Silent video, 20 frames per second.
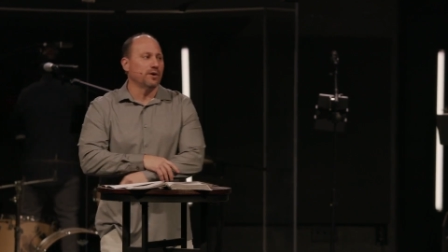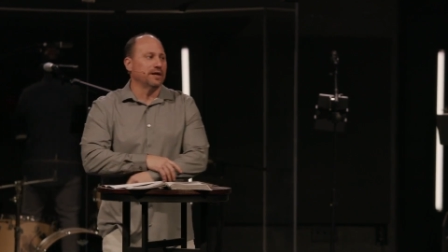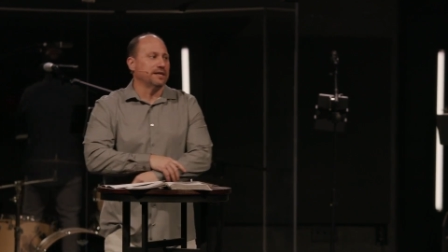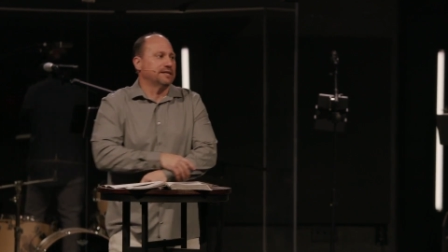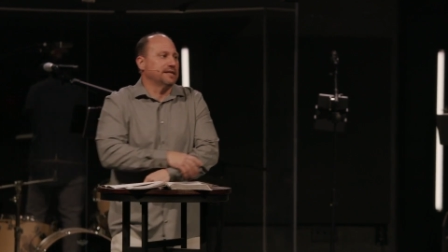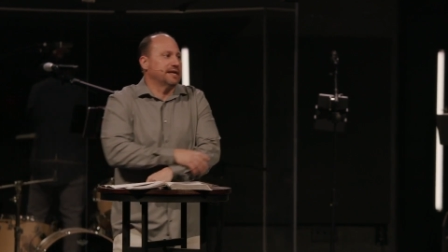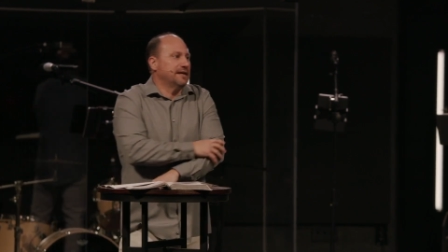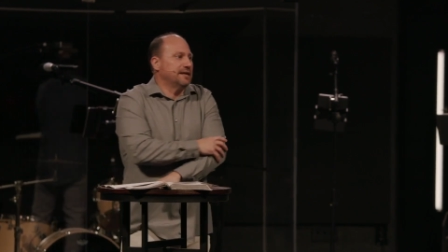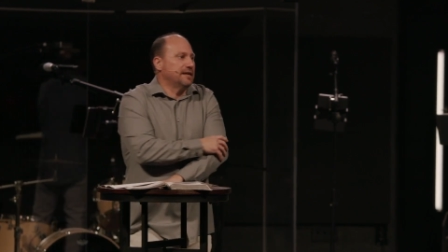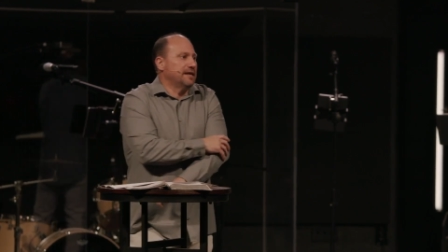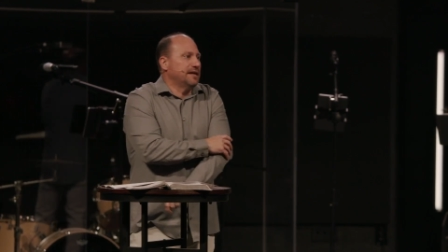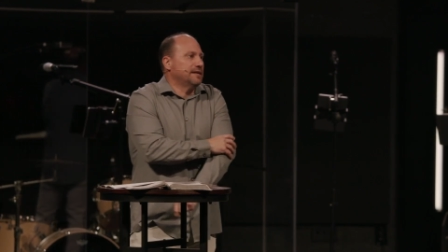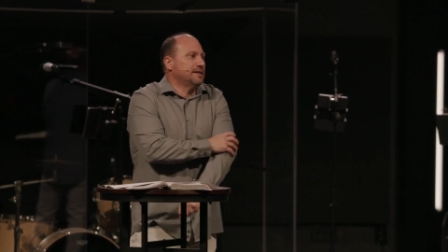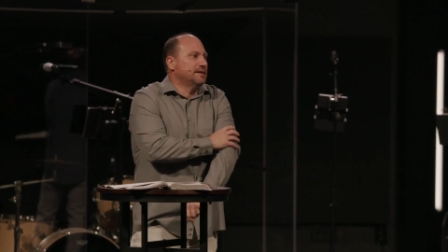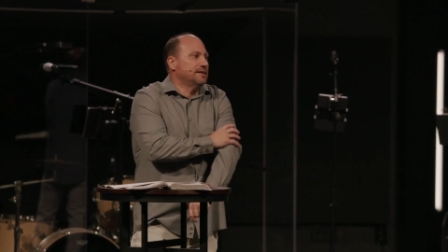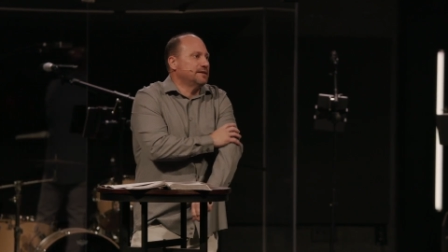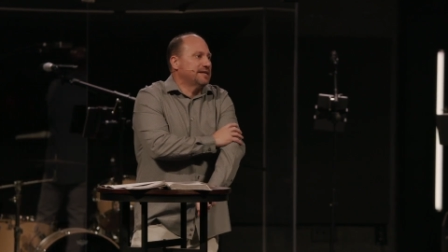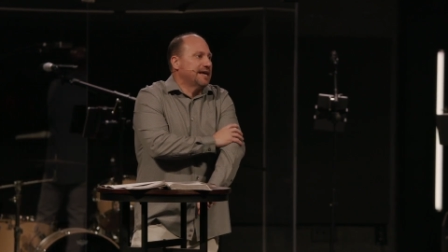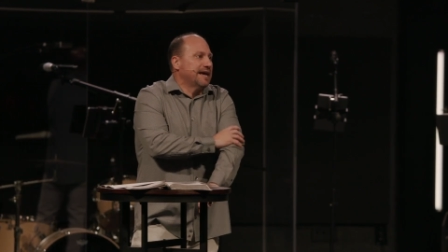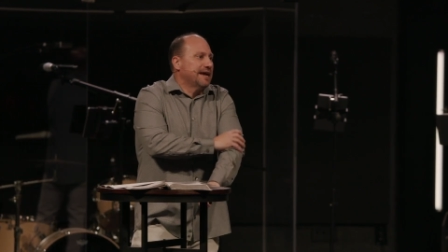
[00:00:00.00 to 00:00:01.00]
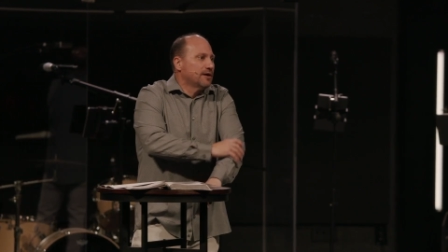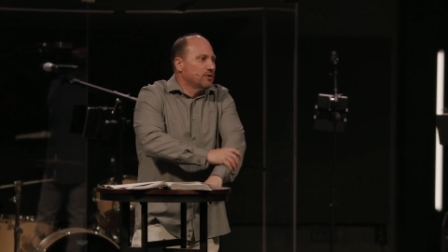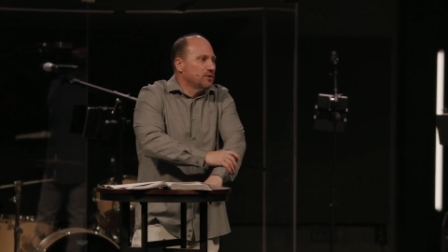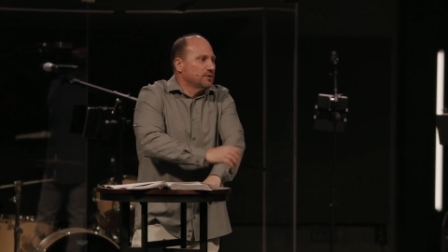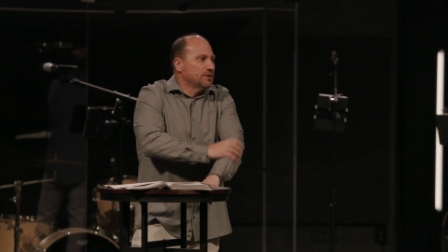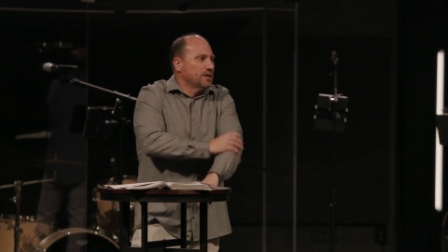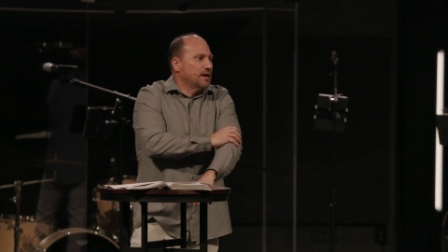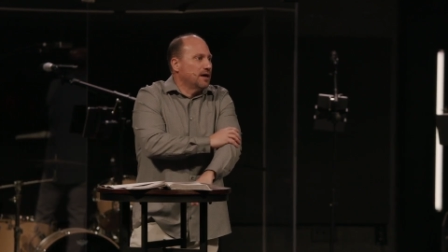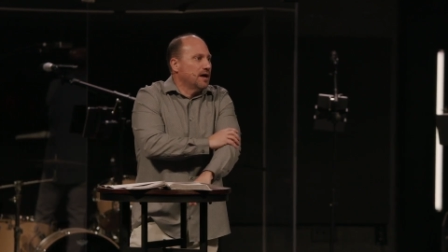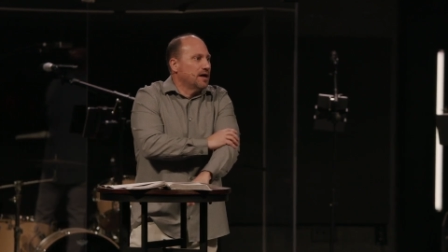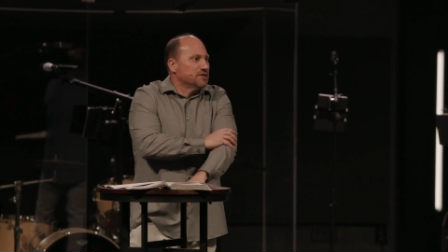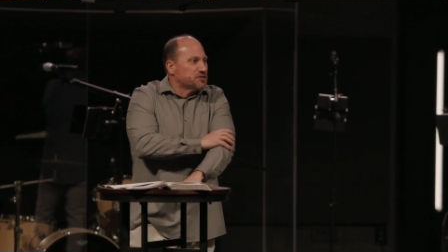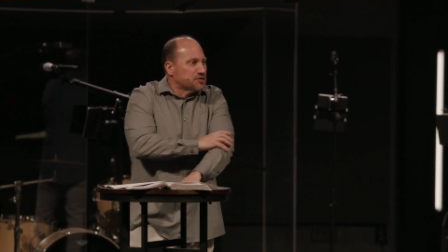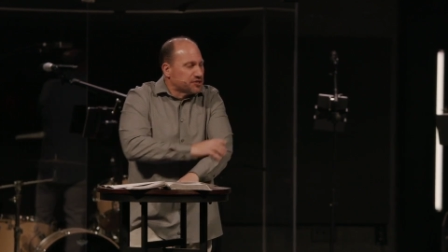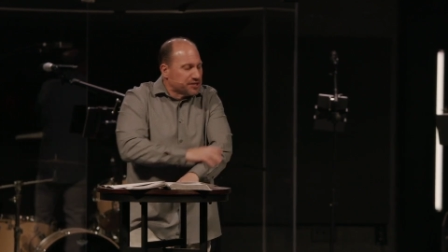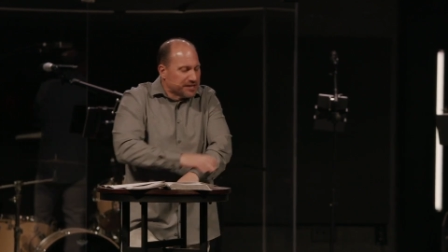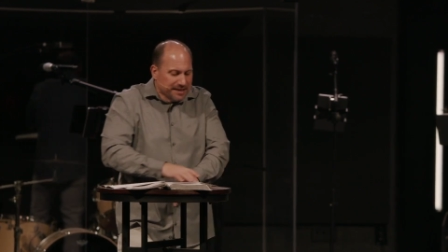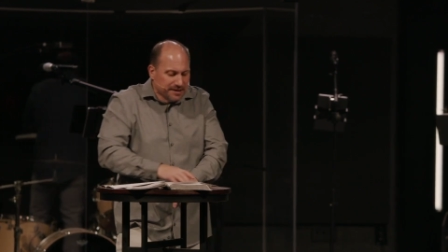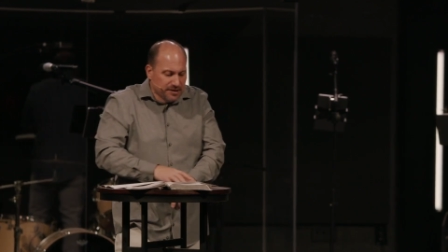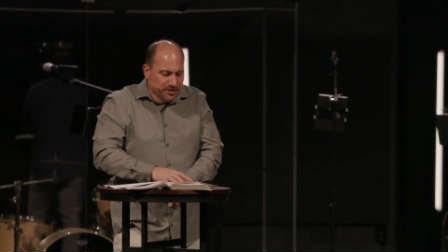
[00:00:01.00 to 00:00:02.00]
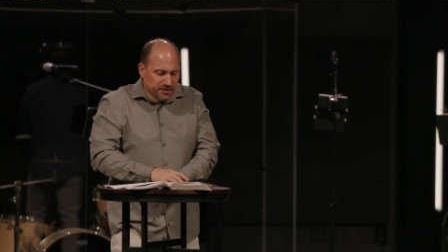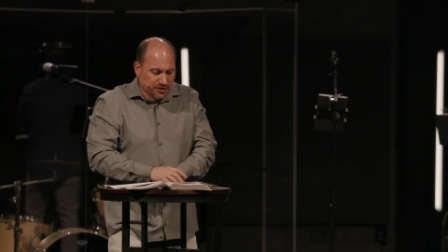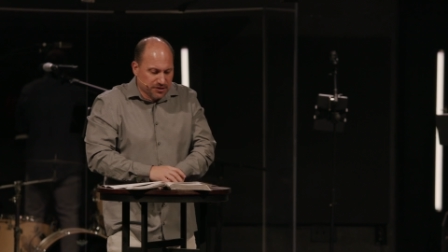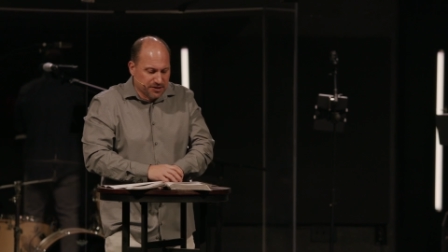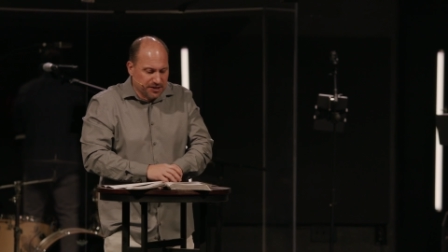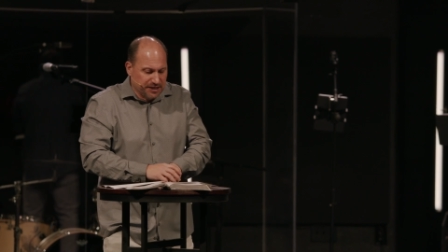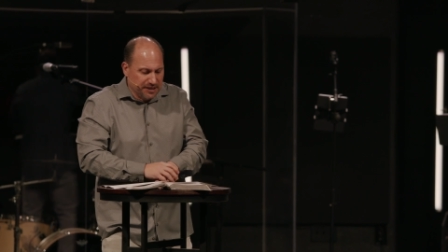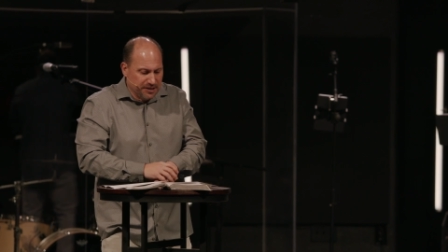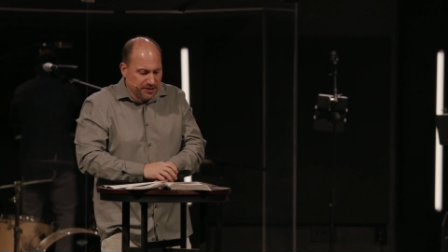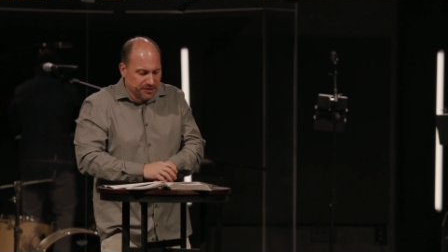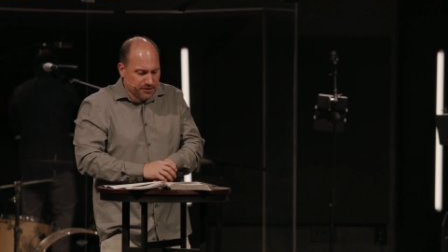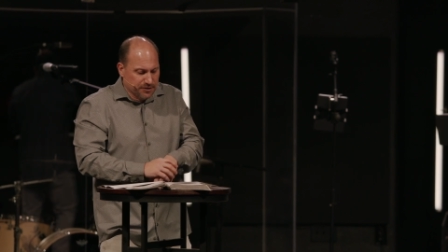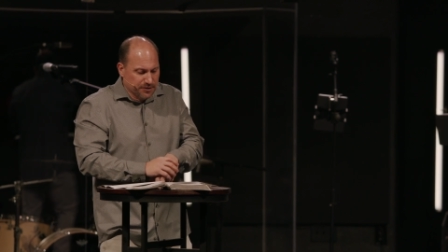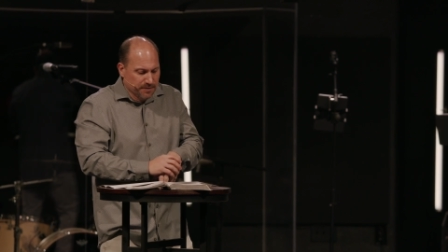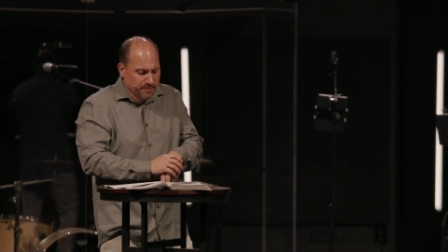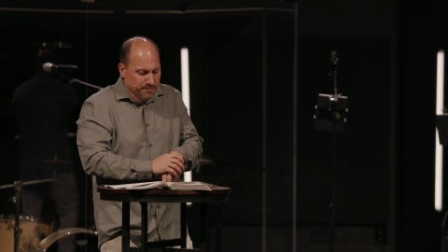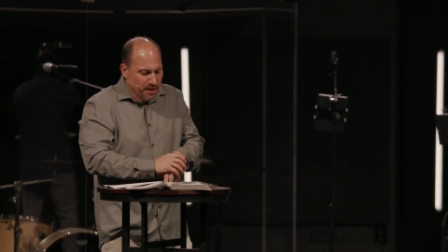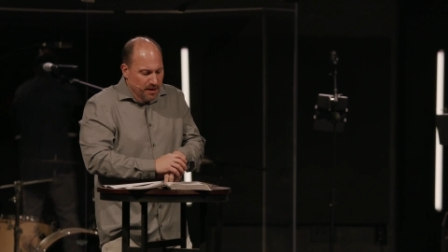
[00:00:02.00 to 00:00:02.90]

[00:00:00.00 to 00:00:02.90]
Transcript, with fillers: it, it, it entailed a, a skin disease.